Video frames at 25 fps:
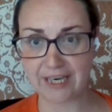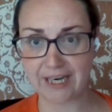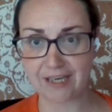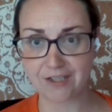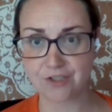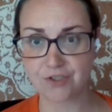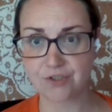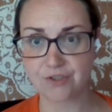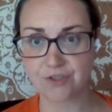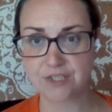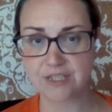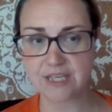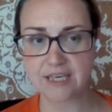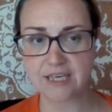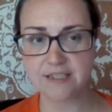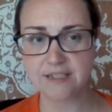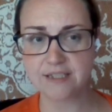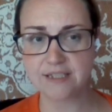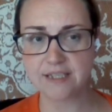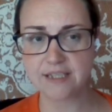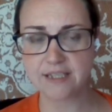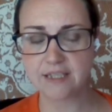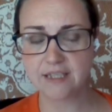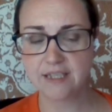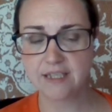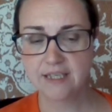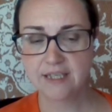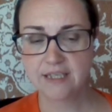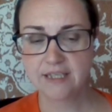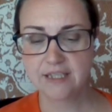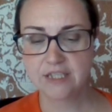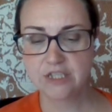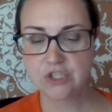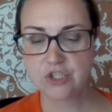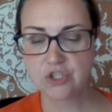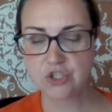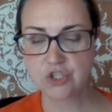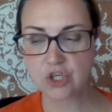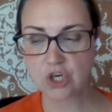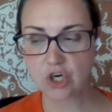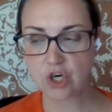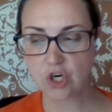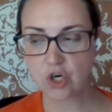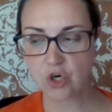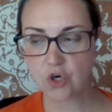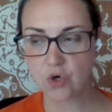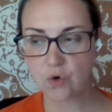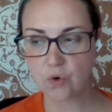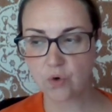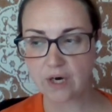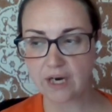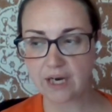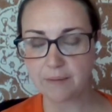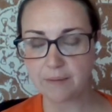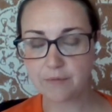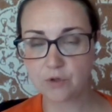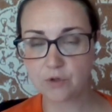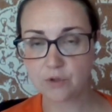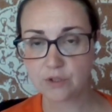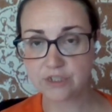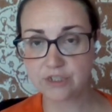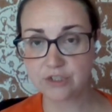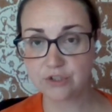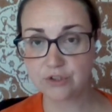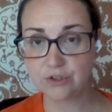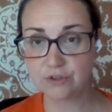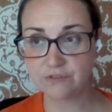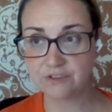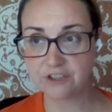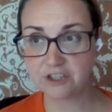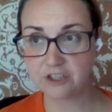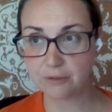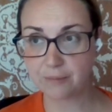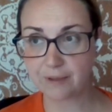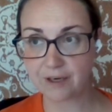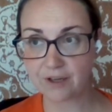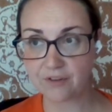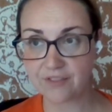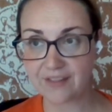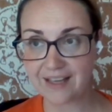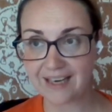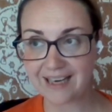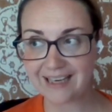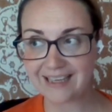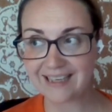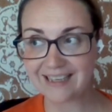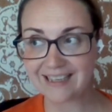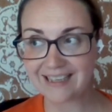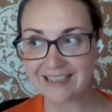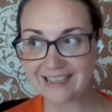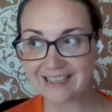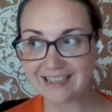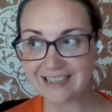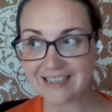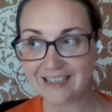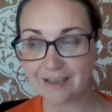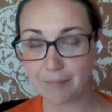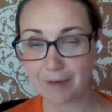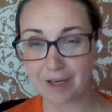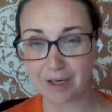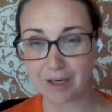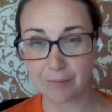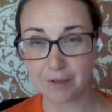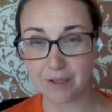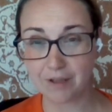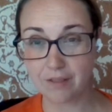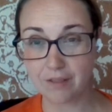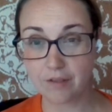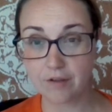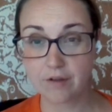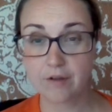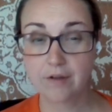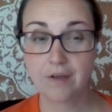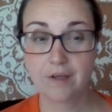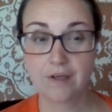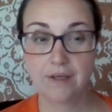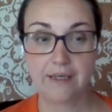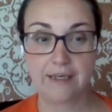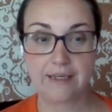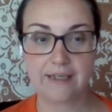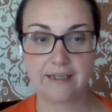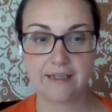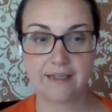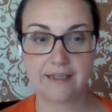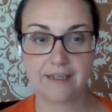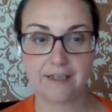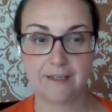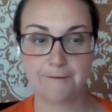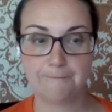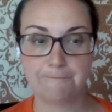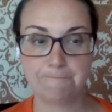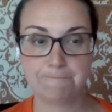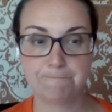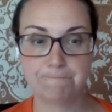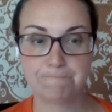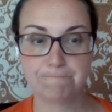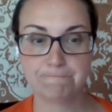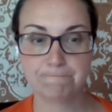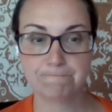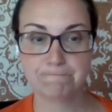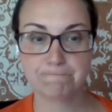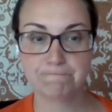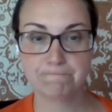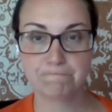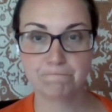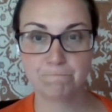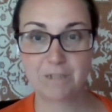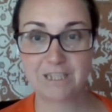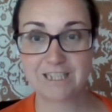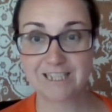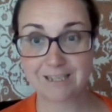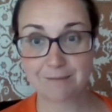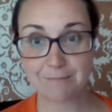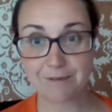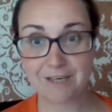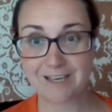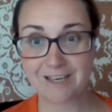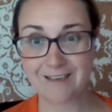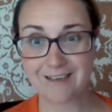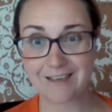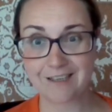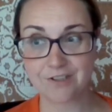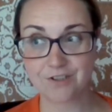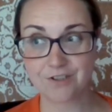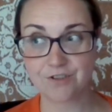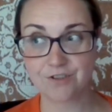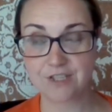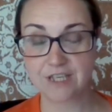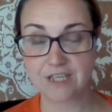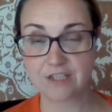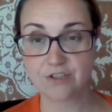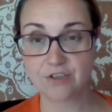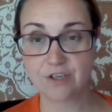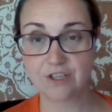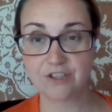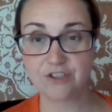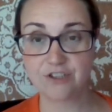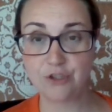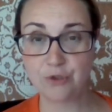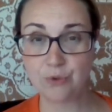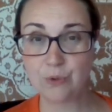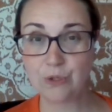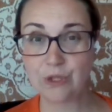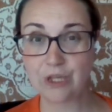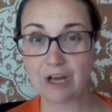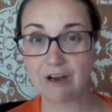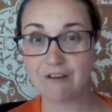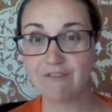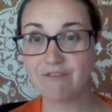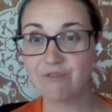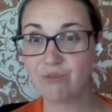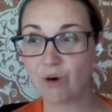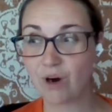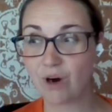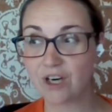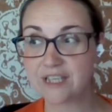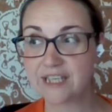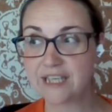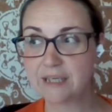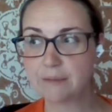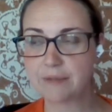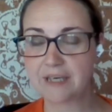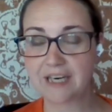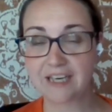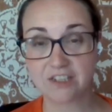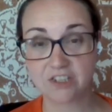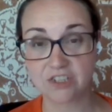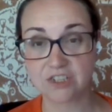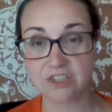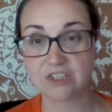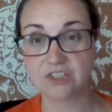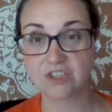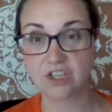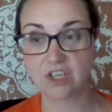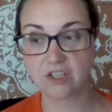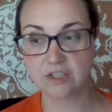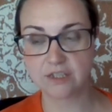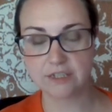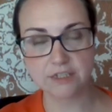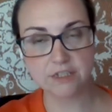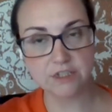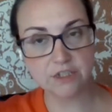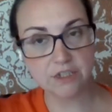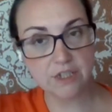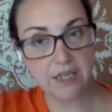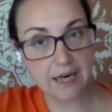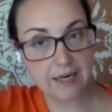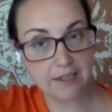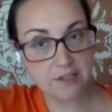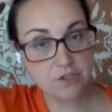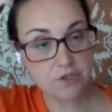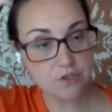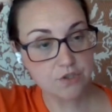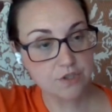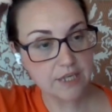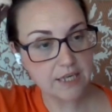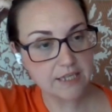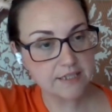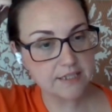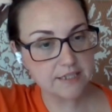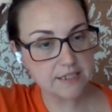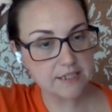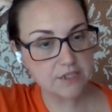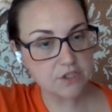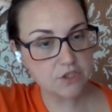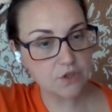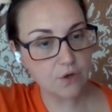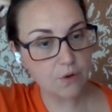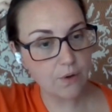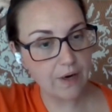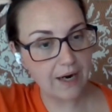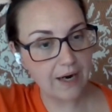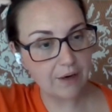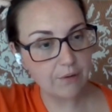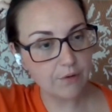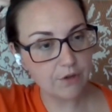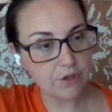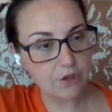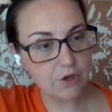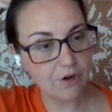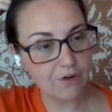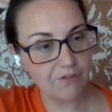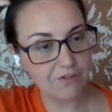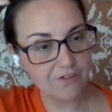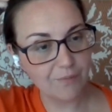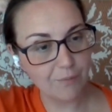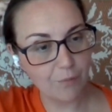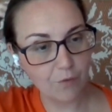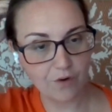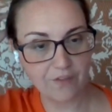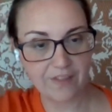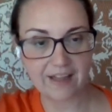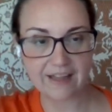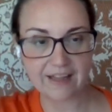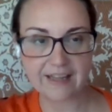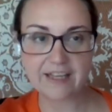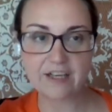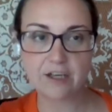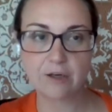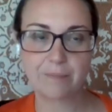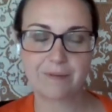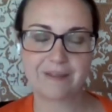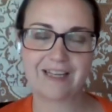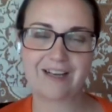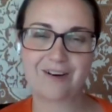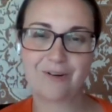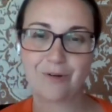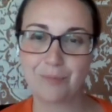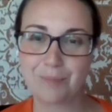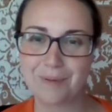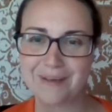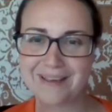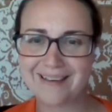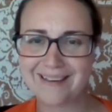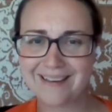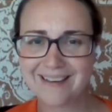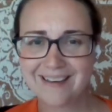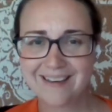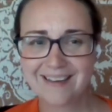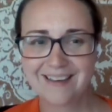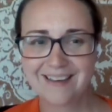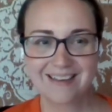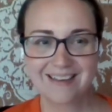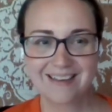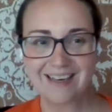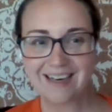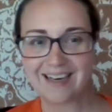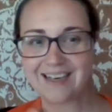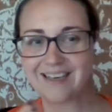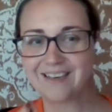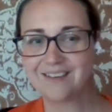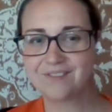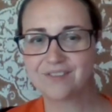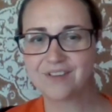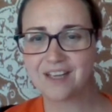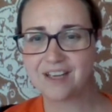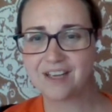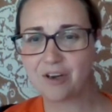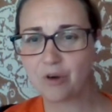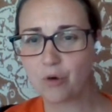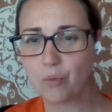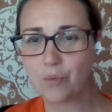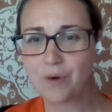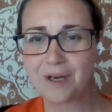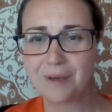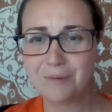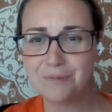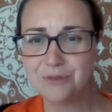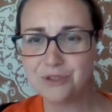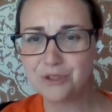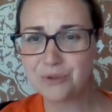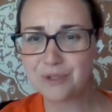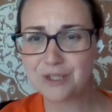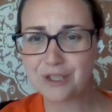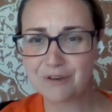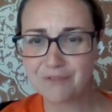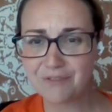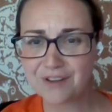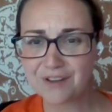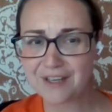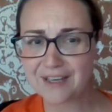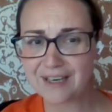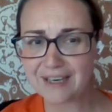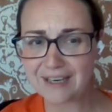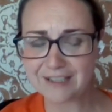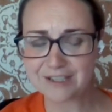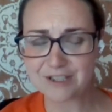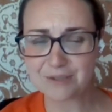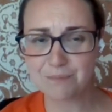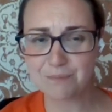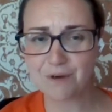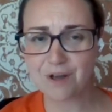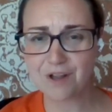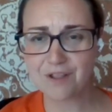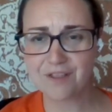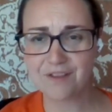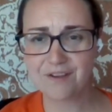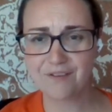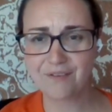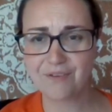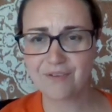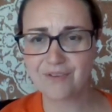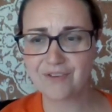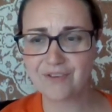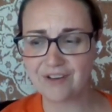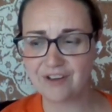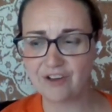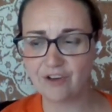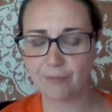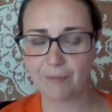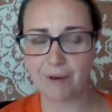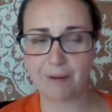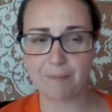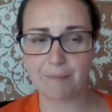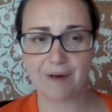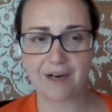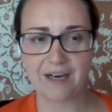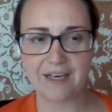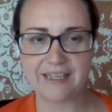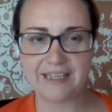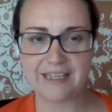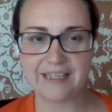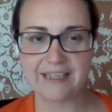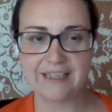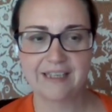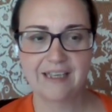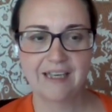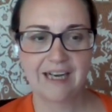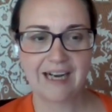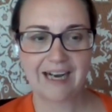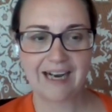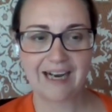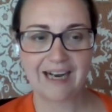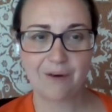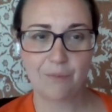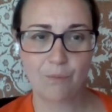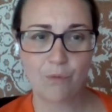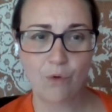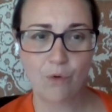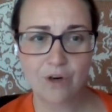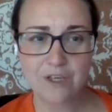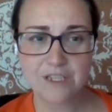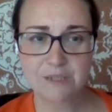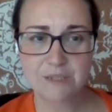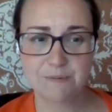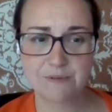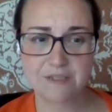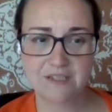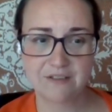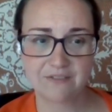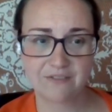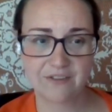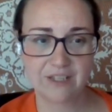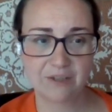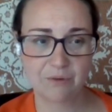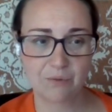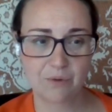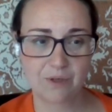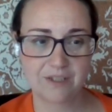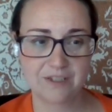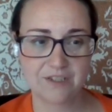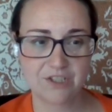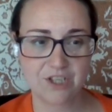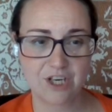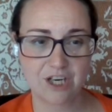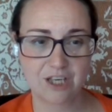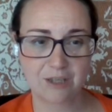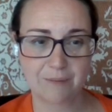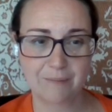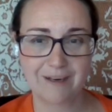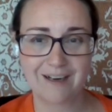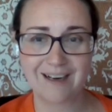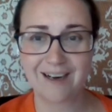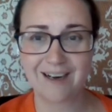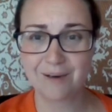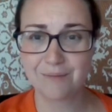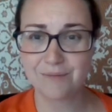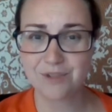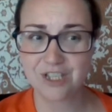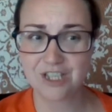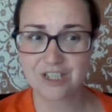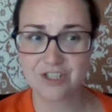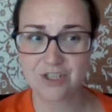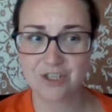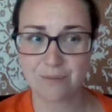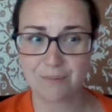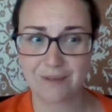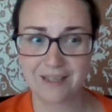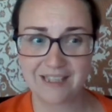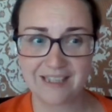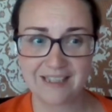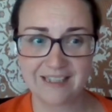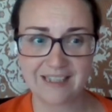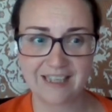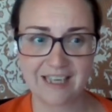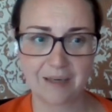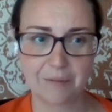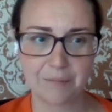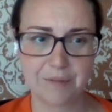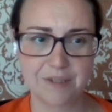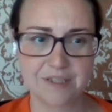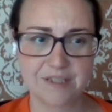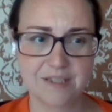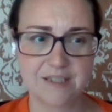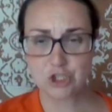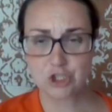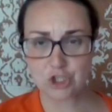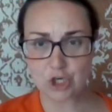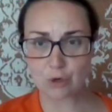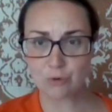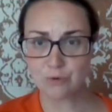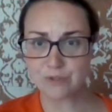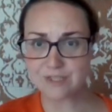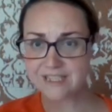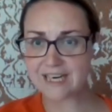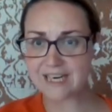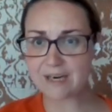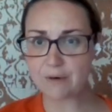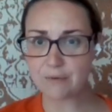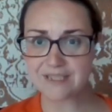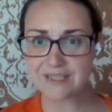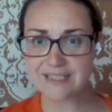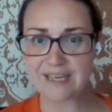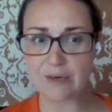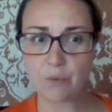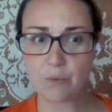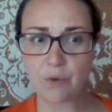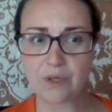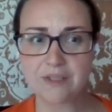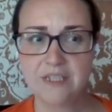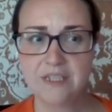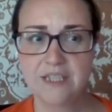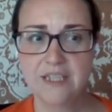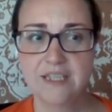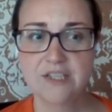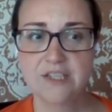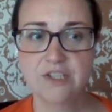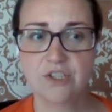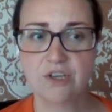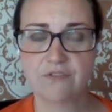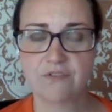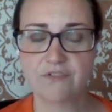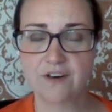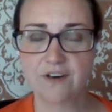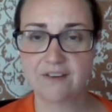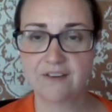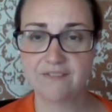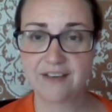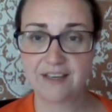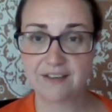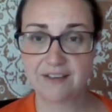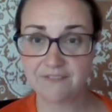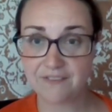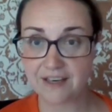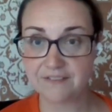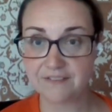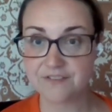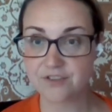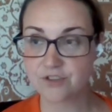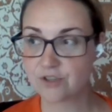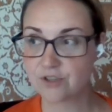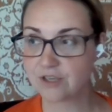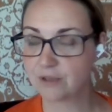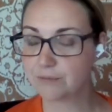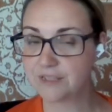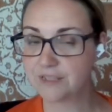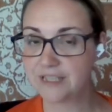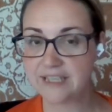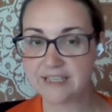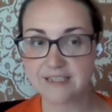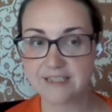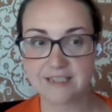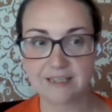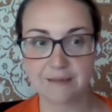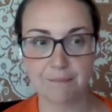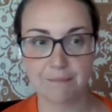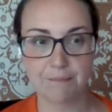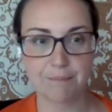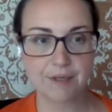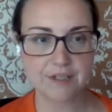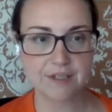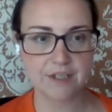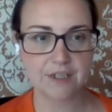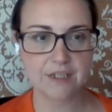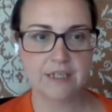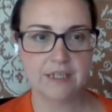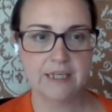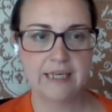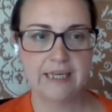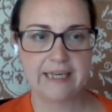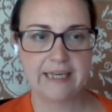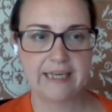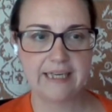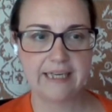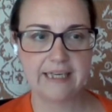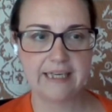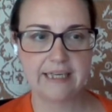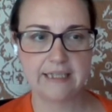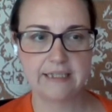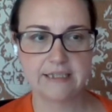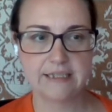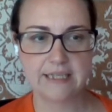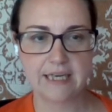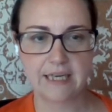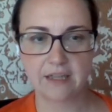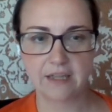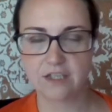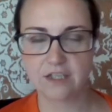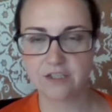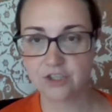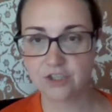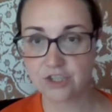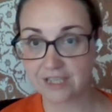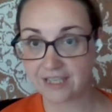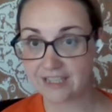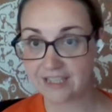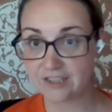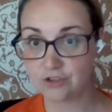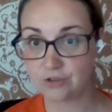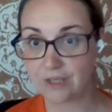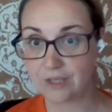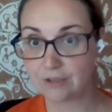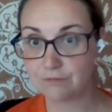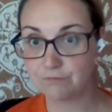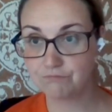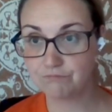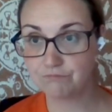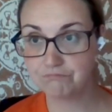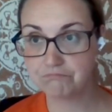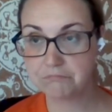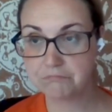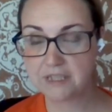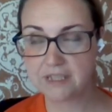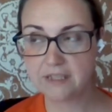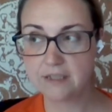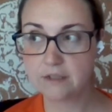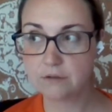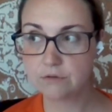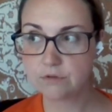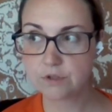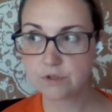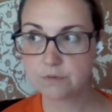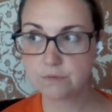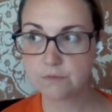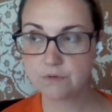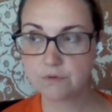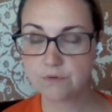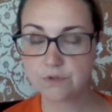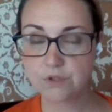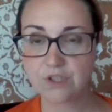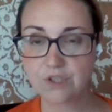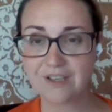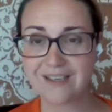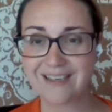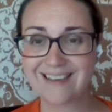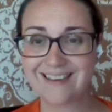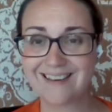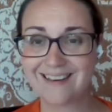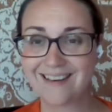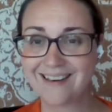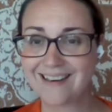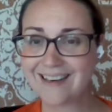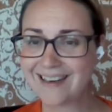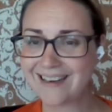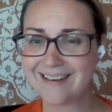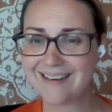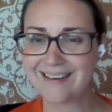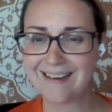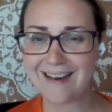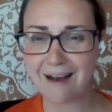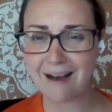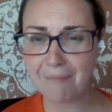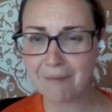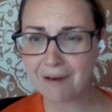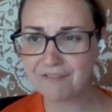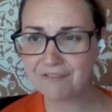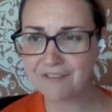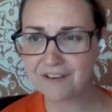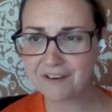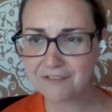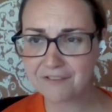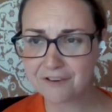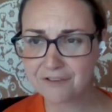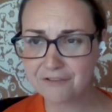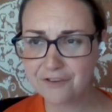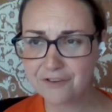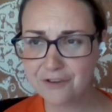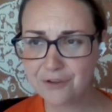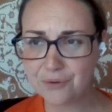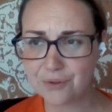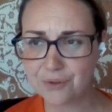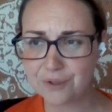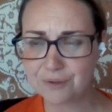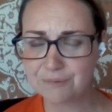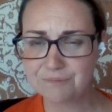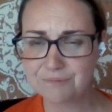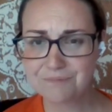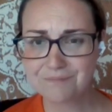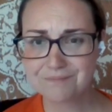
exercising. So I'm going to do a video about that in about a month. Um, because I'm not an exerciser. I do love walking, but I actually started exercising. So I will go over more of that later, but that will be kind of like what I'm doing over the next month to heal my body. I more specifically want to talk about how I'm changing my eating habits. So today was day one. So far, I've had five scrambled eggs and butter. And at lunch, I had trout. And it was, it was good. Again, not my favorite food.